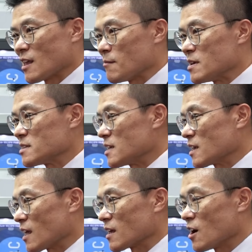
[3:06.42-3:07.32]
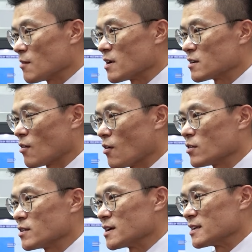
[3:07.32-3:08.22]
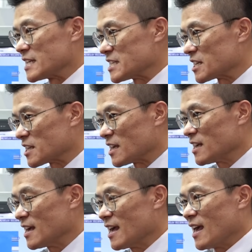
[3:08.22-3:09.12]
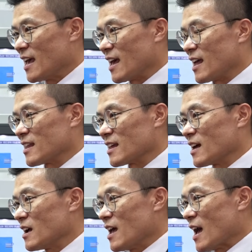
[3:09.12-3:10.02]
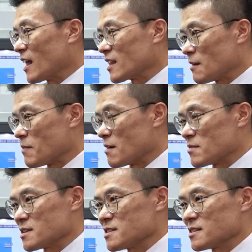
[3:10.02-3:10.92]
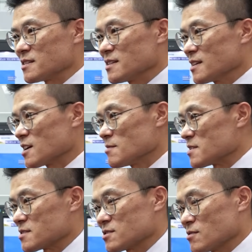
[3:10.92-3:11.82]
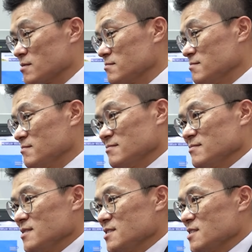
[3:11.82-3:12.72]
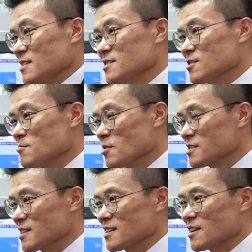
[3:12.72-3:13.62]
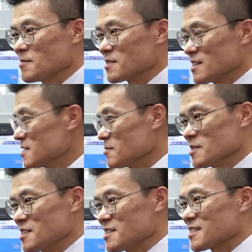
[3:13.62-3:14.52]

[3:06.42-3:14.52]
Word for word: That means it can cover all the rigidity and uh, anti-vibration covers. So it's, it's almost the machine